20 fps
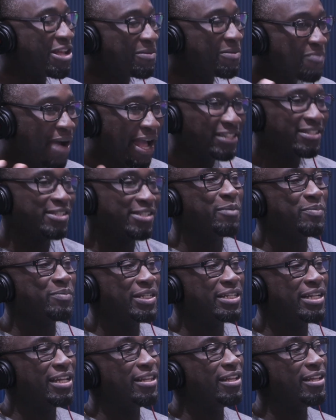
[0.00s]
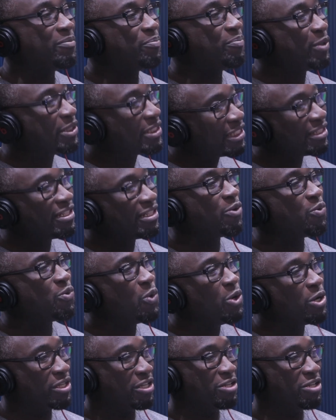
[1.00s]
great minds come together and put in that
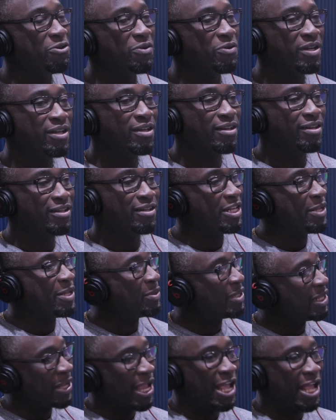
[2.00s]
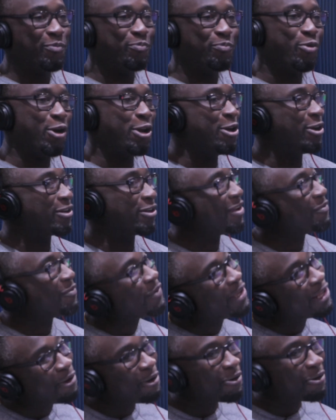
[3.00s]
work, you know, the end product, I
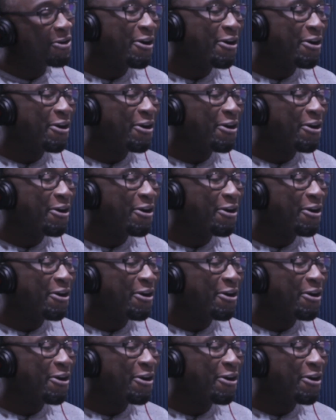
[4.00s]
mean, oh